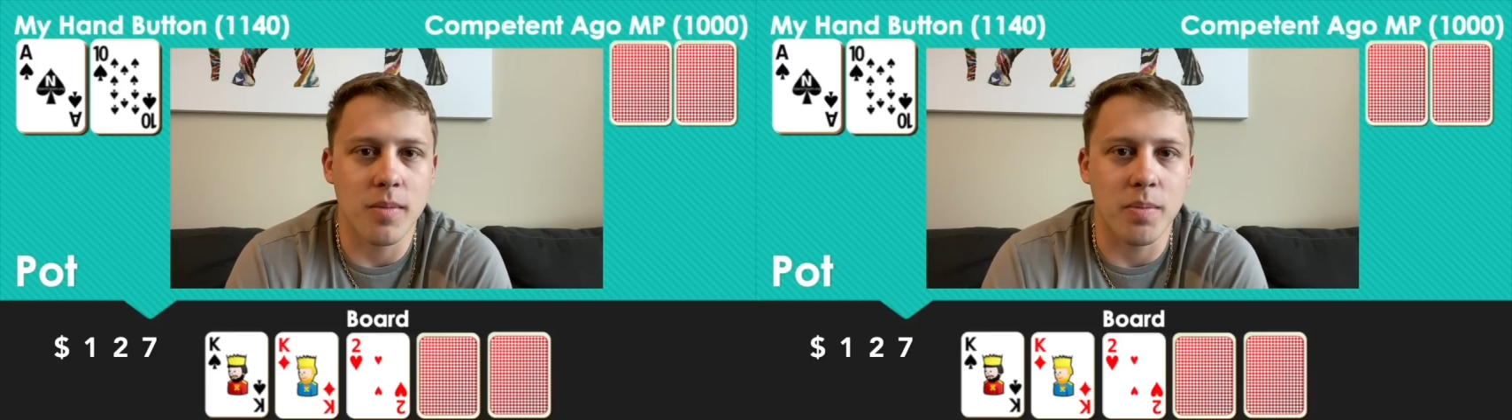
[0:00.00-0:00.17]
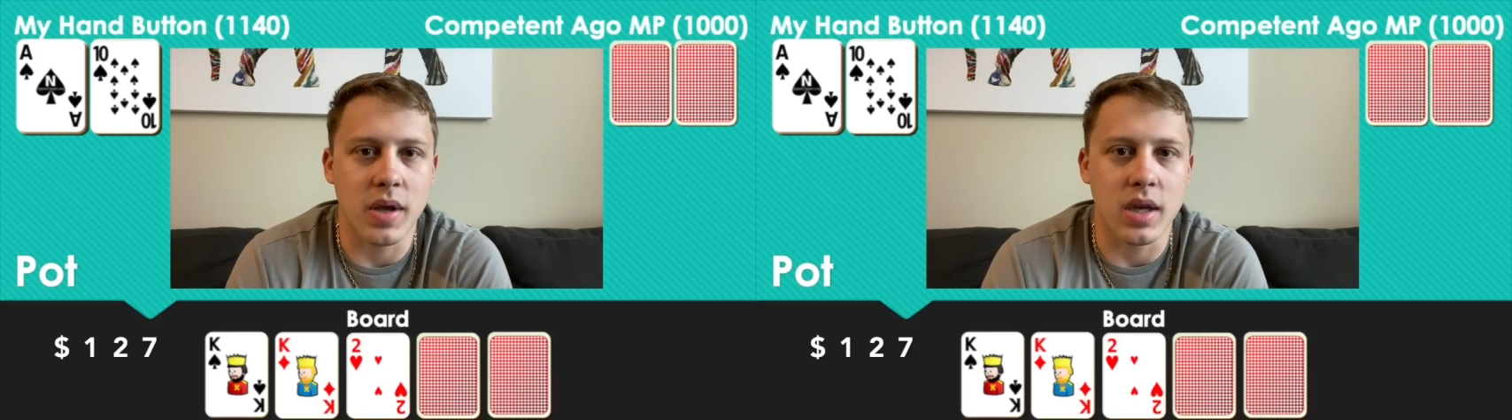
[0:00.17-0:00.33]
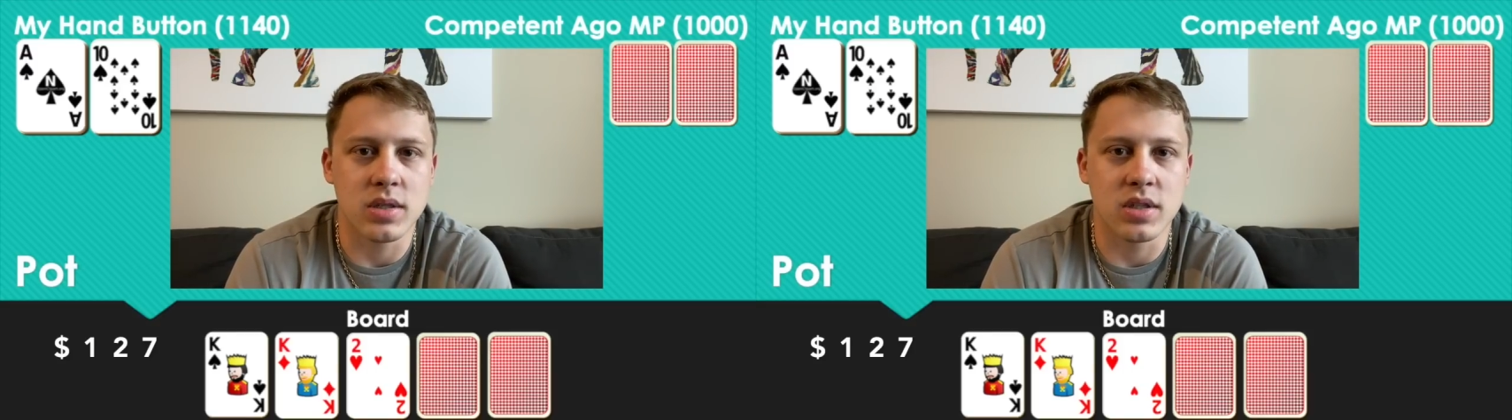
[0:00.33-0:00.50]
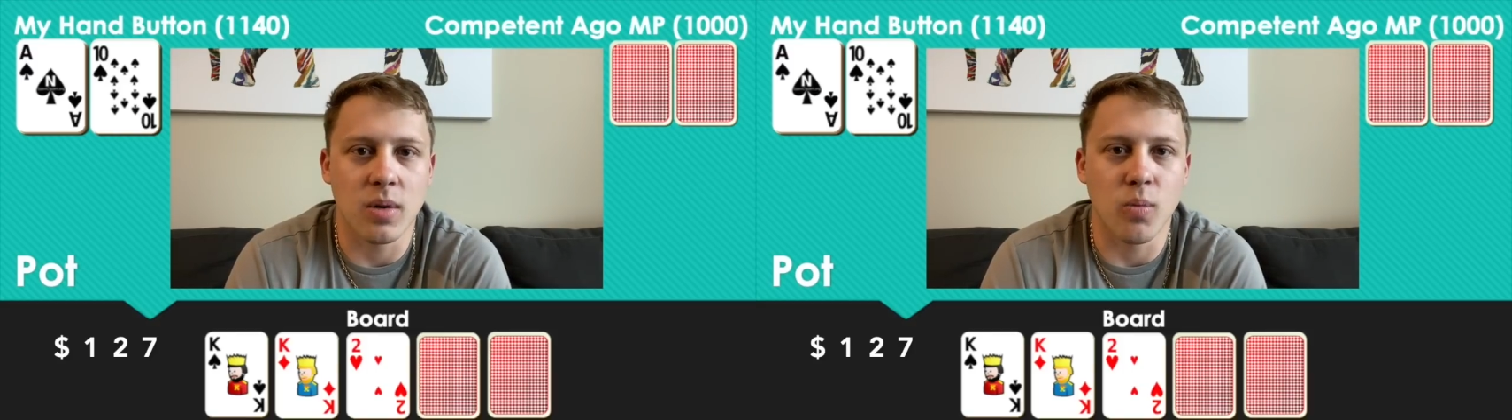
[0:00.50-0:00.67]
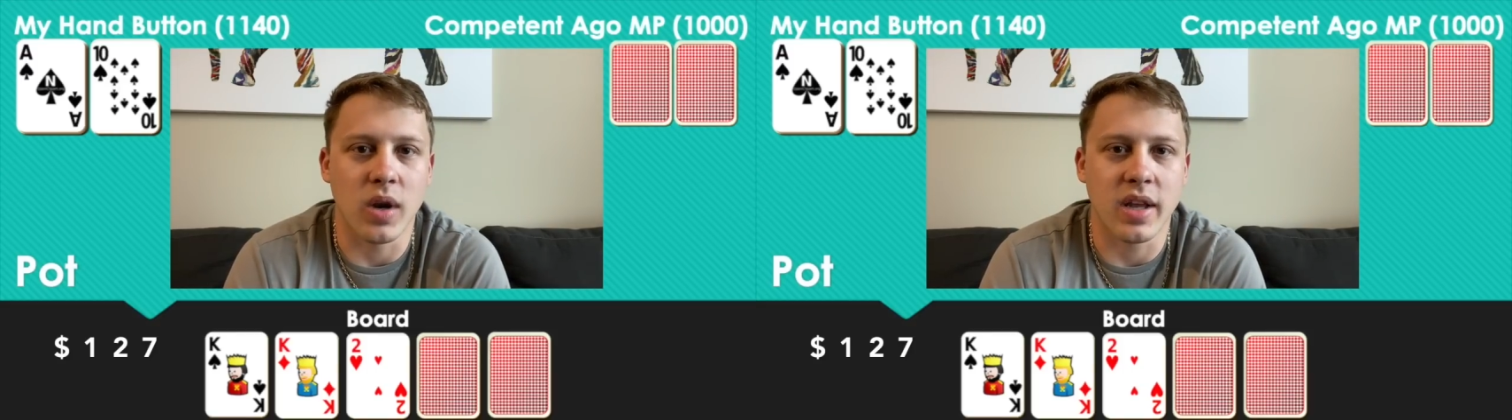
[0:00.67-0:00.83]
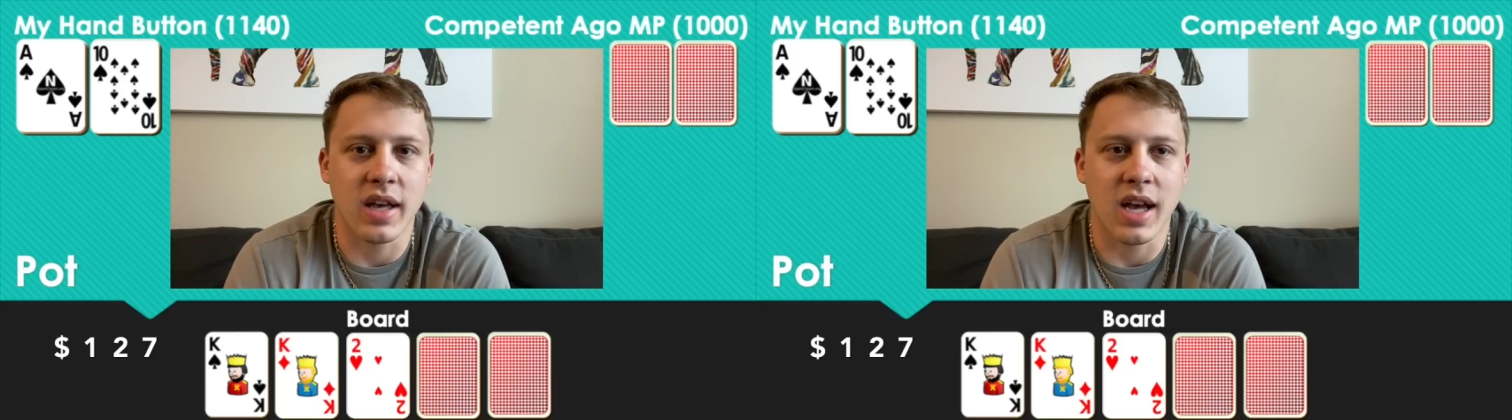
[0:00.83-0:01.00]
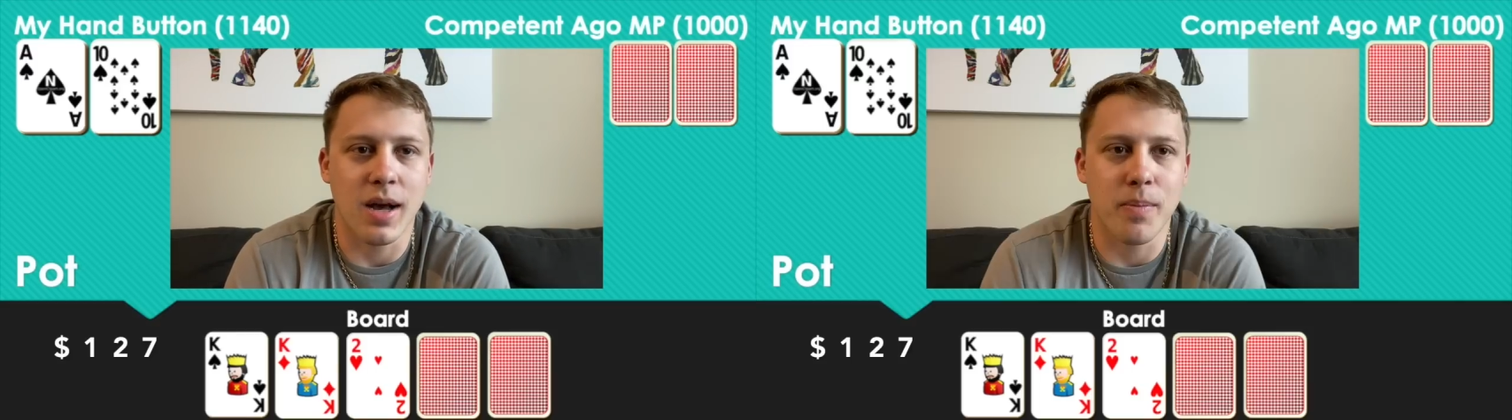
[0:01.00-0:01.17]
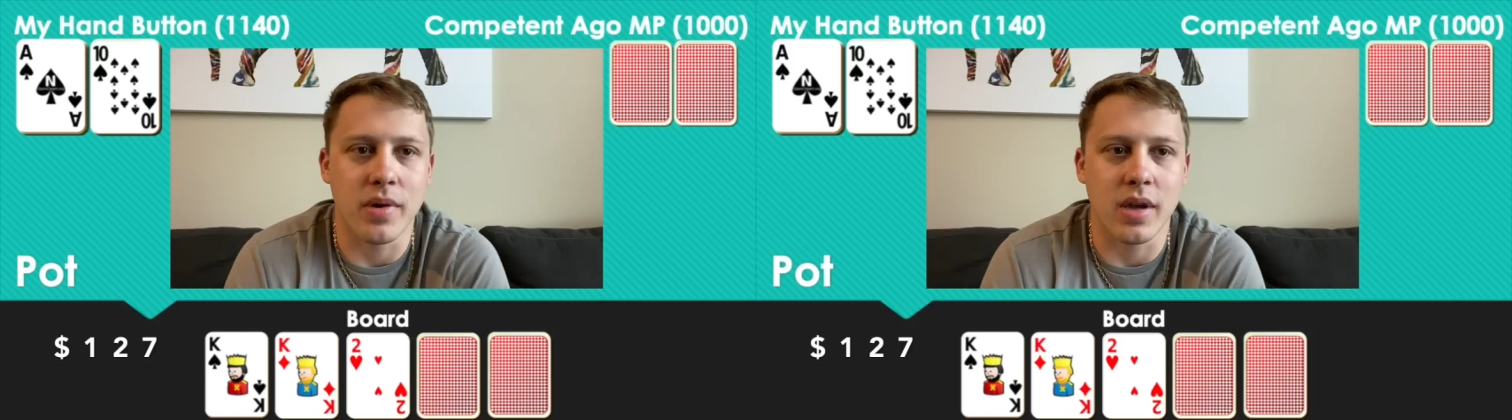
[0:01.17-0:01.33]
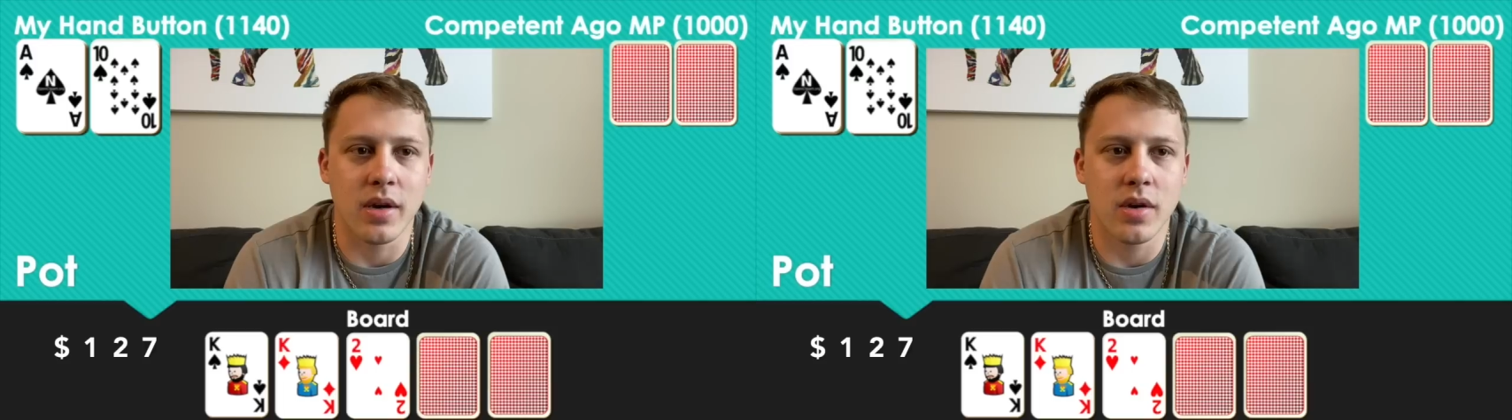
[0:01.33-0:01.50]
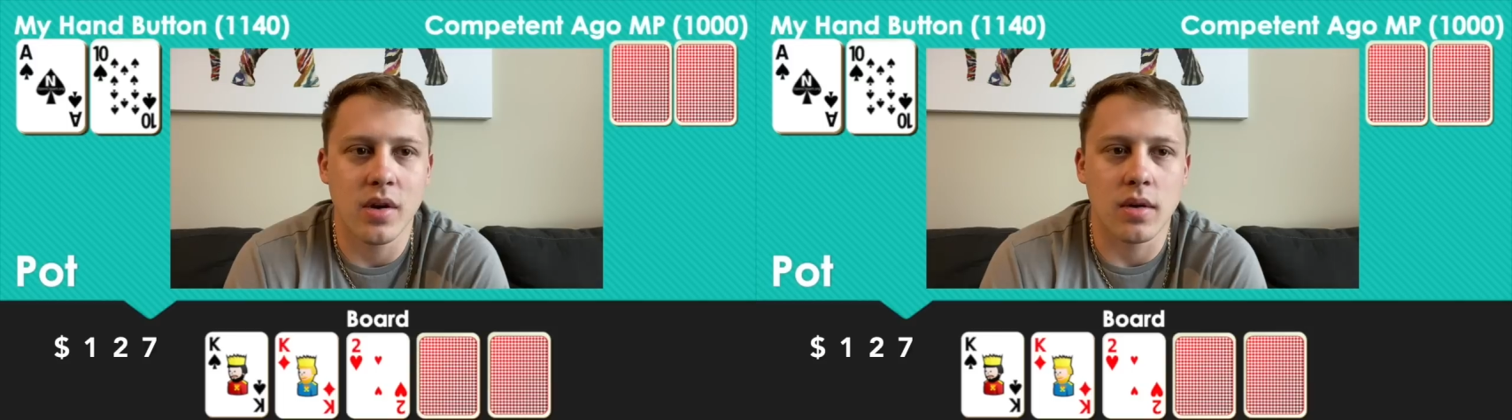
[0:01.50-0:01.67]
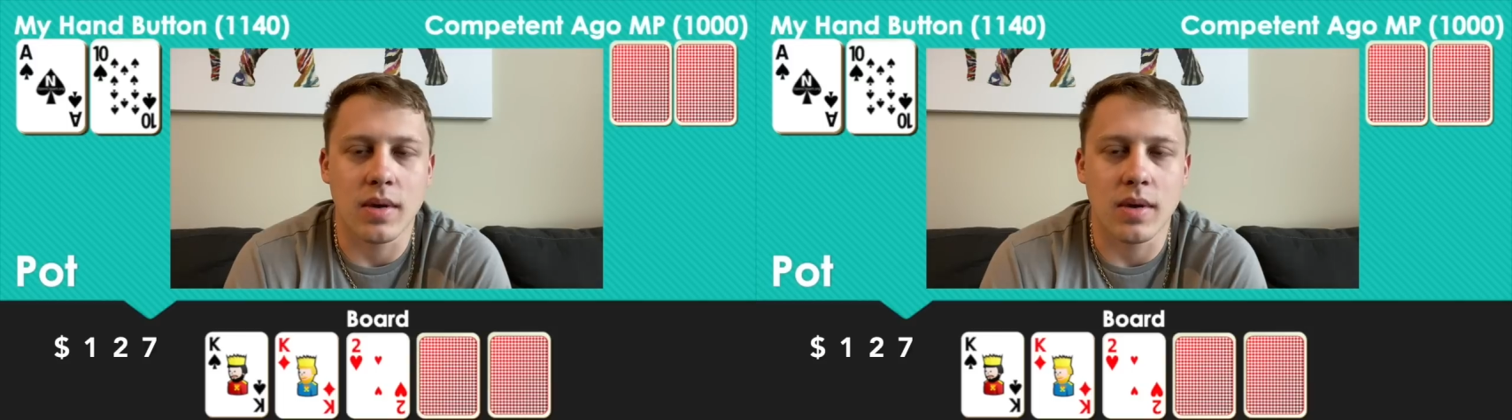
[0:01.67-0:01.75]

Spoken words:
being somewhat competent,